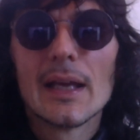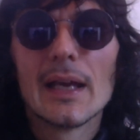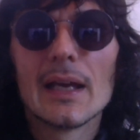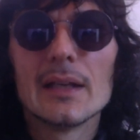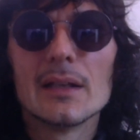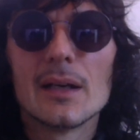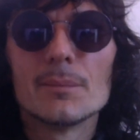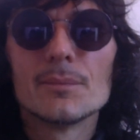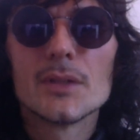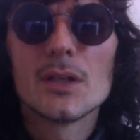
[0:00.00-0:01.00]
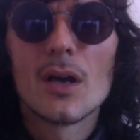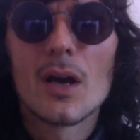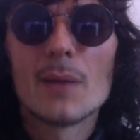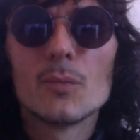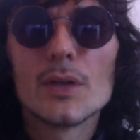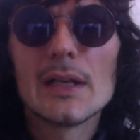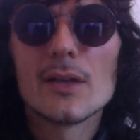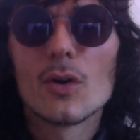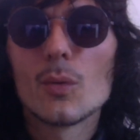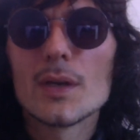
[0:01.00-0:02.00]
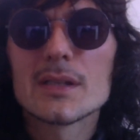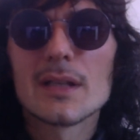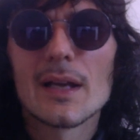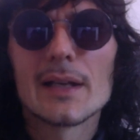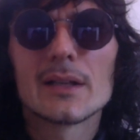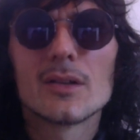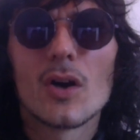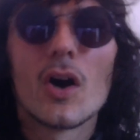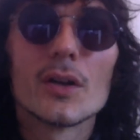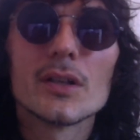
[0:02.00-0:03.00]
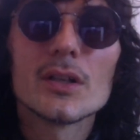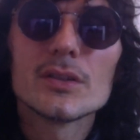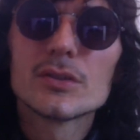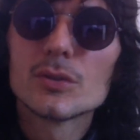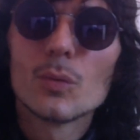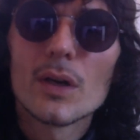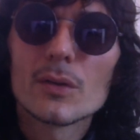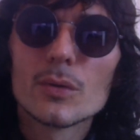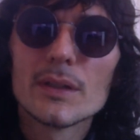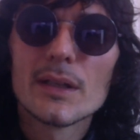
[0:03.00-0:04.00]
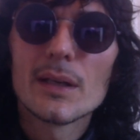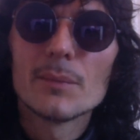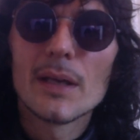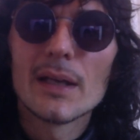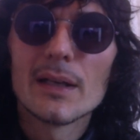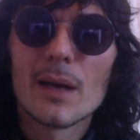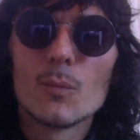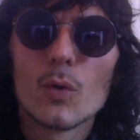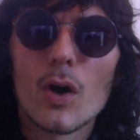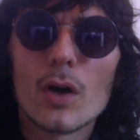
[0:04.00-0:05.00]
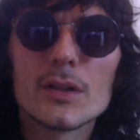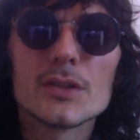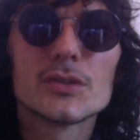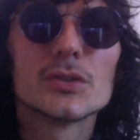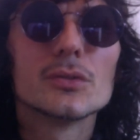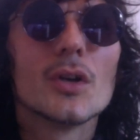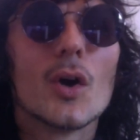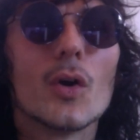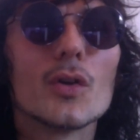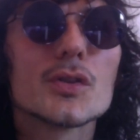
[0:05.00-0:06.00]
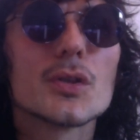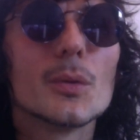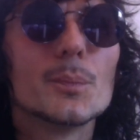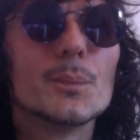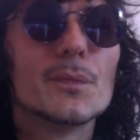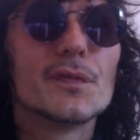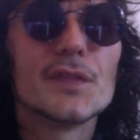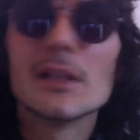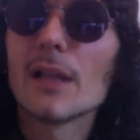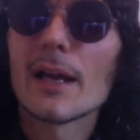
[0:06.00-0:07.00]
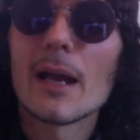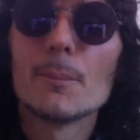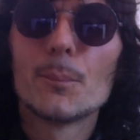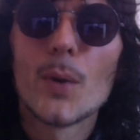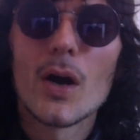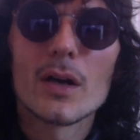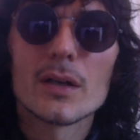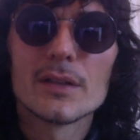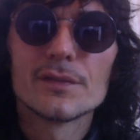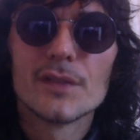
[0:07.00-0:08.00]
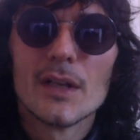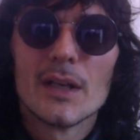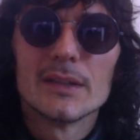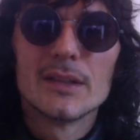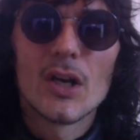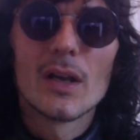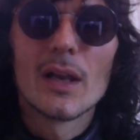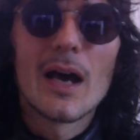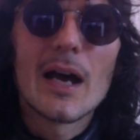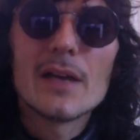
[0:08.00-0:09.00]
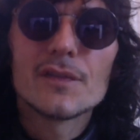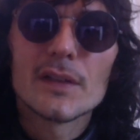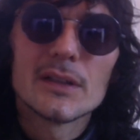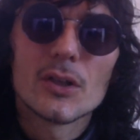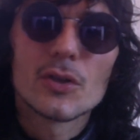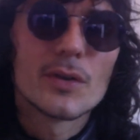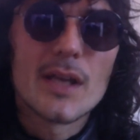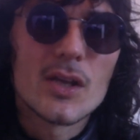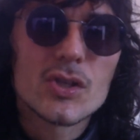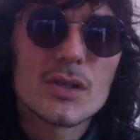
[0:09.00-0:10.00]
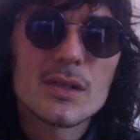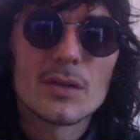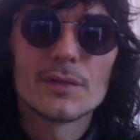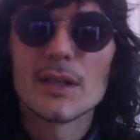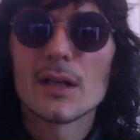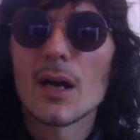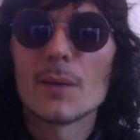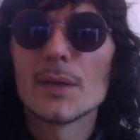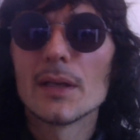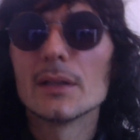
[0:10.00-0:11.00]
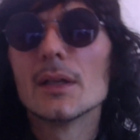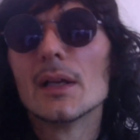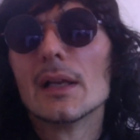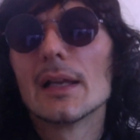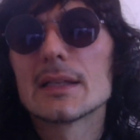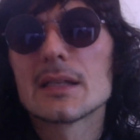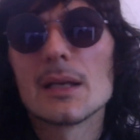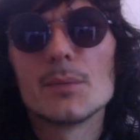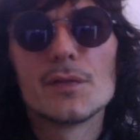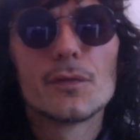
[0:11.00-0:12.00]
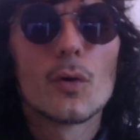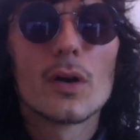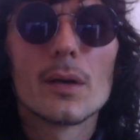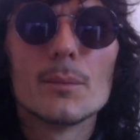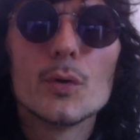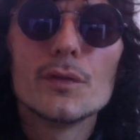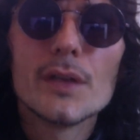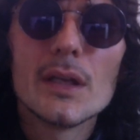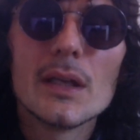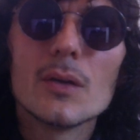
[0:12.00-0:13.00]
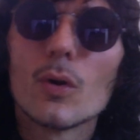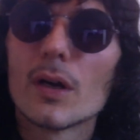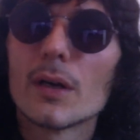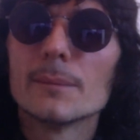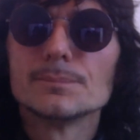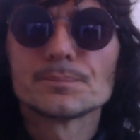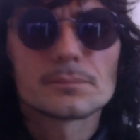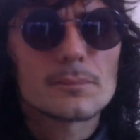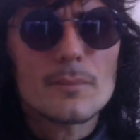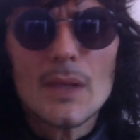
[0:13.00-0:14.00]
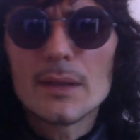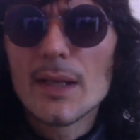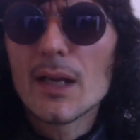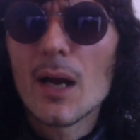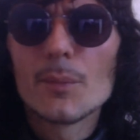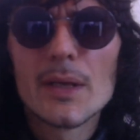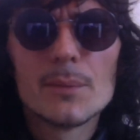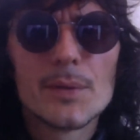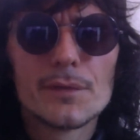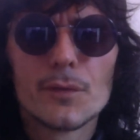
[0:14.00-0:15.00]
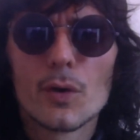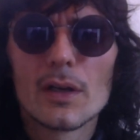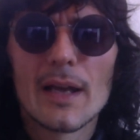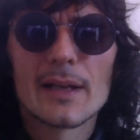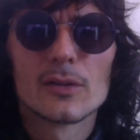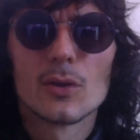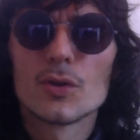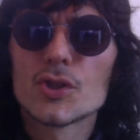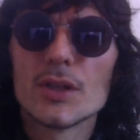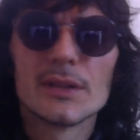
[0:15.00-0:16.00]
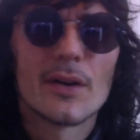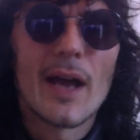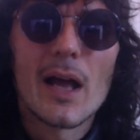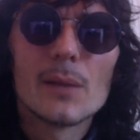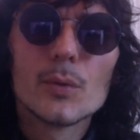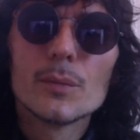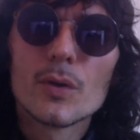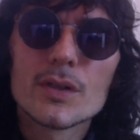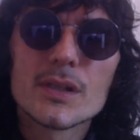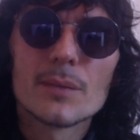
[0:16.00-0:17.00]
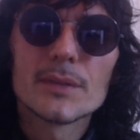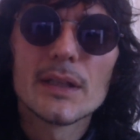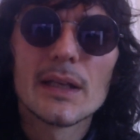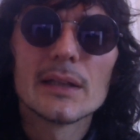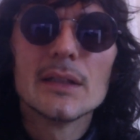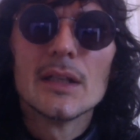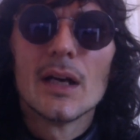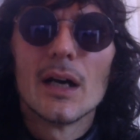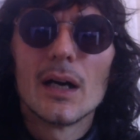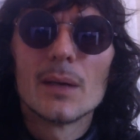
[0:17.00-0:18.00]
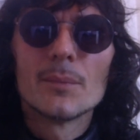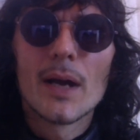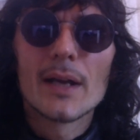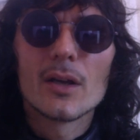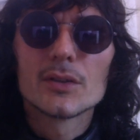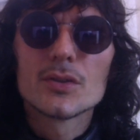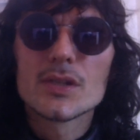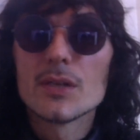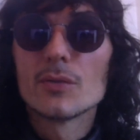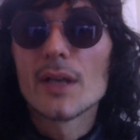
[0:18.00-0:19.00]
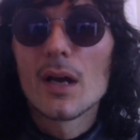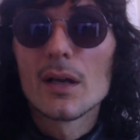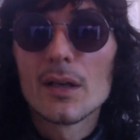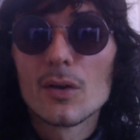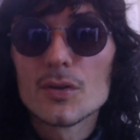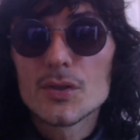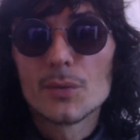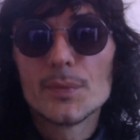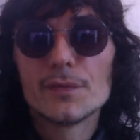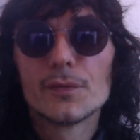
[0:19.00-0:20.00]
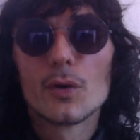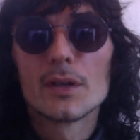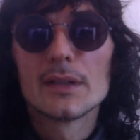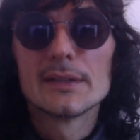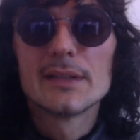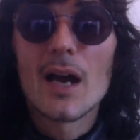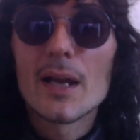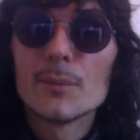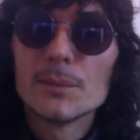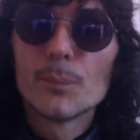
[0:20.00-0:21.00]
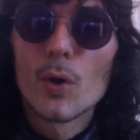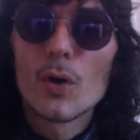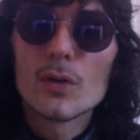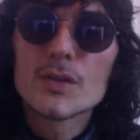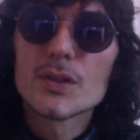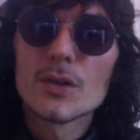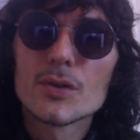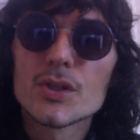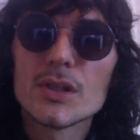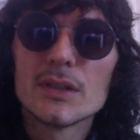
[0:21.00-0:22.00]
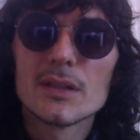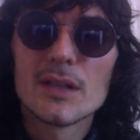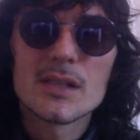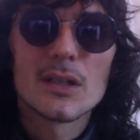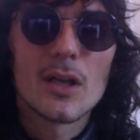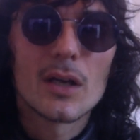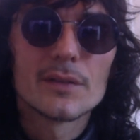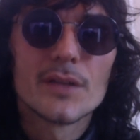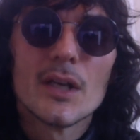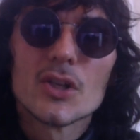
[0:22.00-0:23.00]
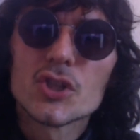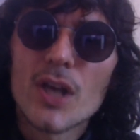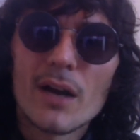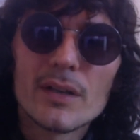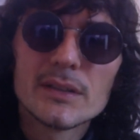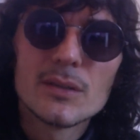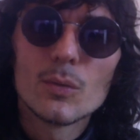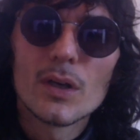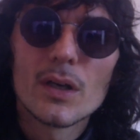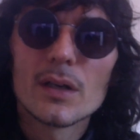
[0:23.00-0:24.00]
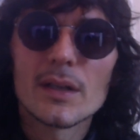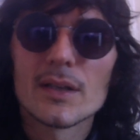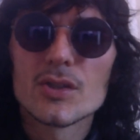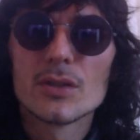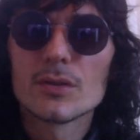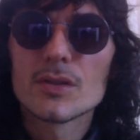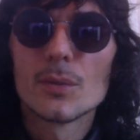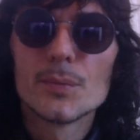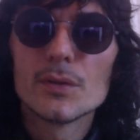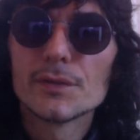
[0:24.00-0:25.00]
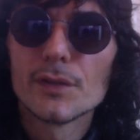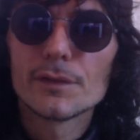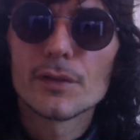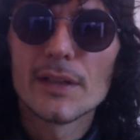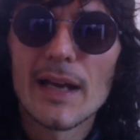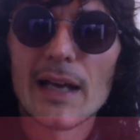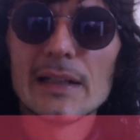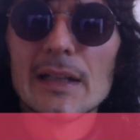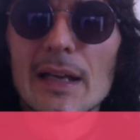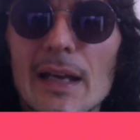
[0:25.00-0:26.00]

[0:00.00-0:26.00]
And, I'm really always like honored to work with them. And I'm honored to also feel like I'm part of their life and their creation. So if they come in, let's say before a movie, or they come in before like launching their album or something. I got to see Rihanna also before the Diamond Ball. So she does a lot of charity work, and she looked so beautiful for that.